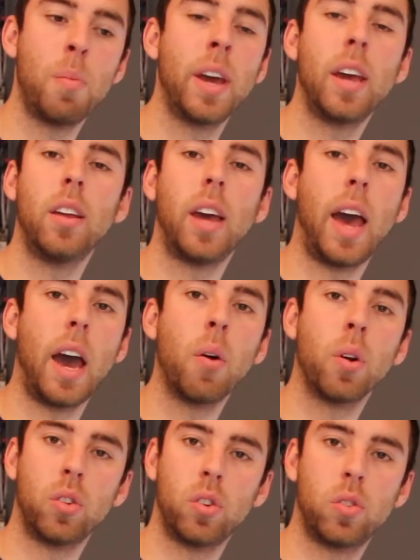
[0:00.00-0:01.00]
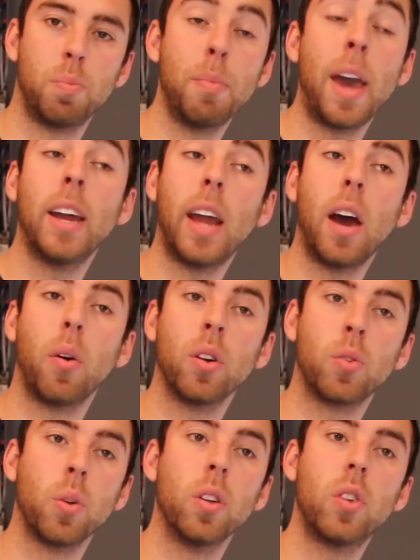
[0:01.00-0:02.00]
many hours, man
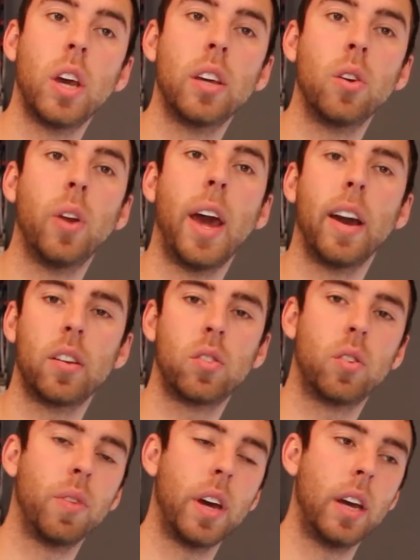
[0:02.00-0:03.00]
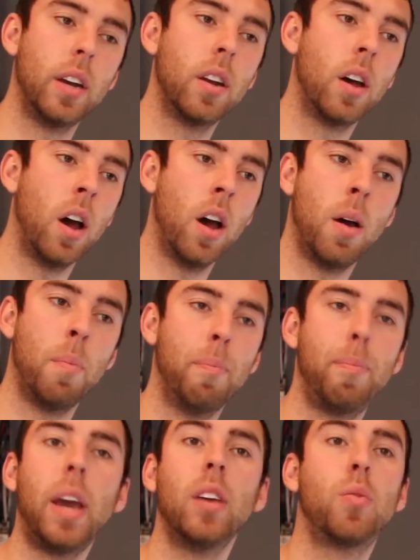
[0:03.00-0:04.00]
hours, will it take you to excavate?
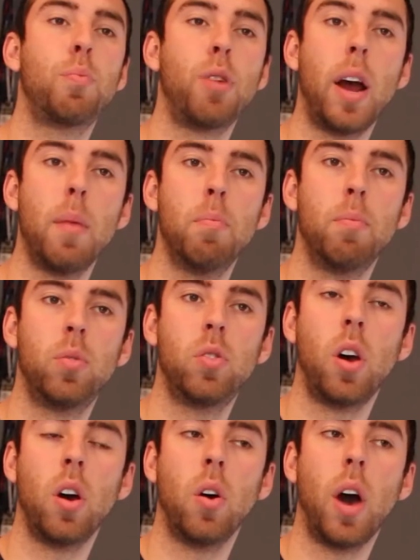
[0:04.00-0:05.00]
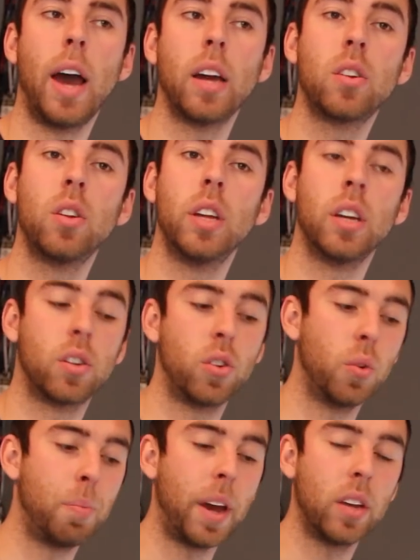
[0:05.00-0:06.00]
Base prep. So I
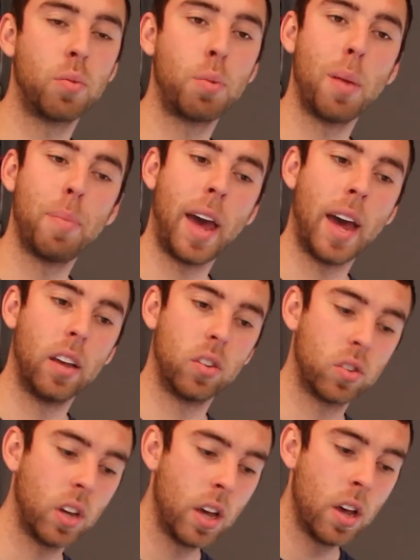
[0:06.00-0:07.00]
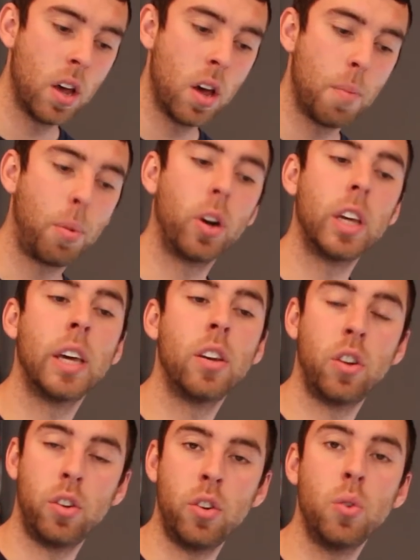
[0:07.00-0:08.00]
include base prep as putting in
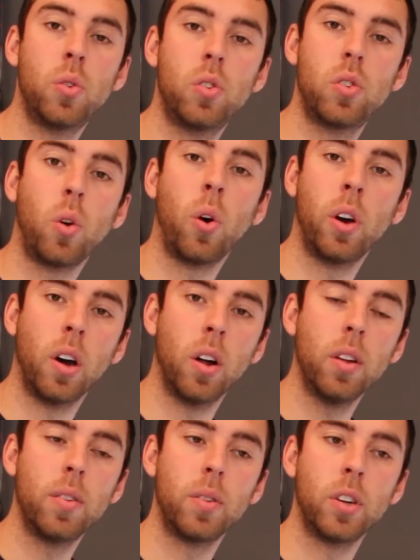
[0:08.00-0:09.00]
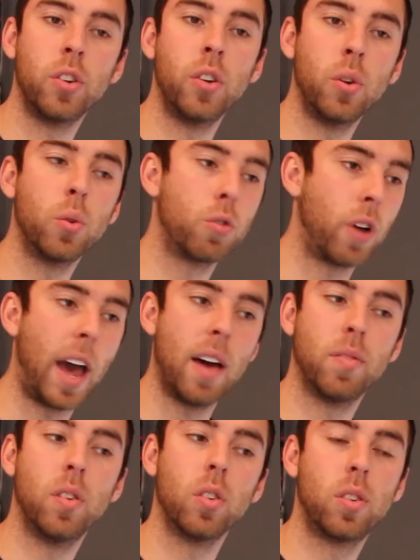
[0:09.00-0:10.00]
your new soil, your new
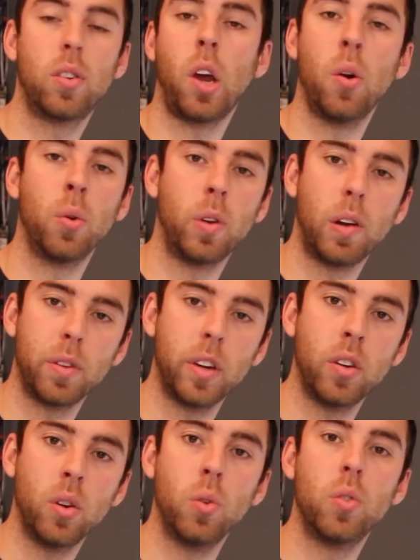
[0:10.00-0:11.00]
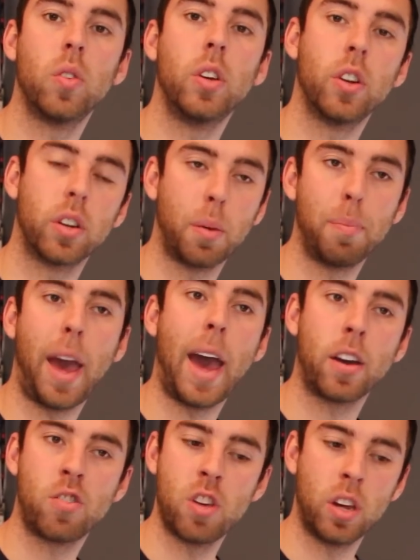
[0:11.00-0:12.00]
gravel, stone, whatever you use, your
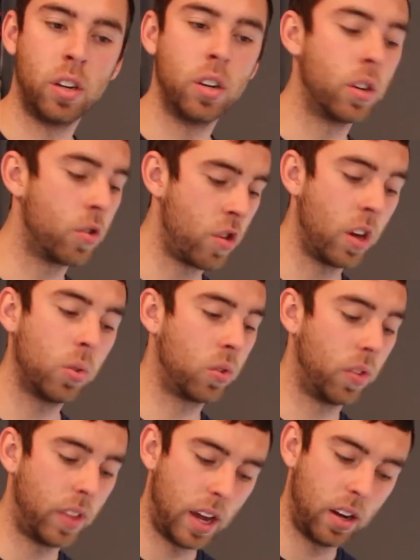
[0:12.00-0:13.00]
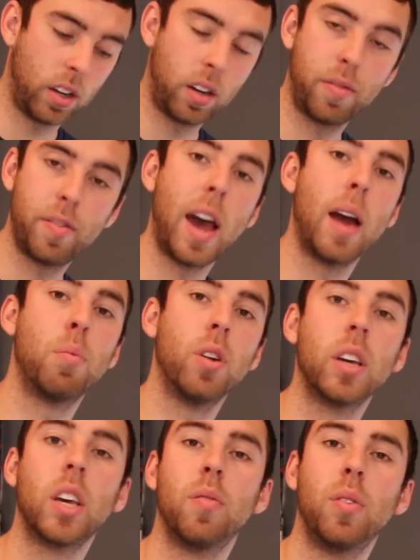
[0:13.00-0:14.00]
compaction, your geosynthetic
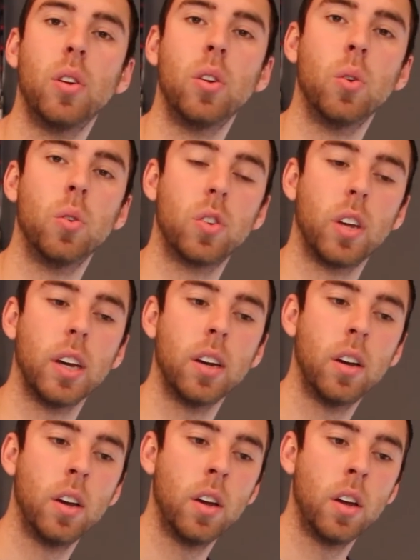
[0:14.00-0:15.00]
fabric if you use it.